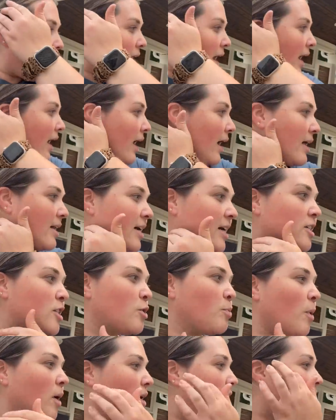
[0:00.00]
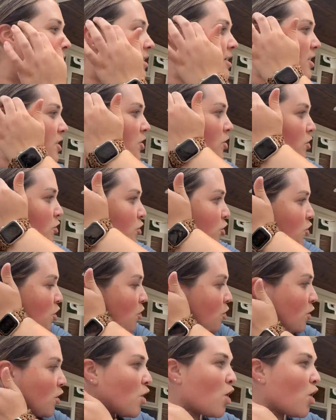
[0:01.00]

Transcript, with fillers: And I just bought an additional soaker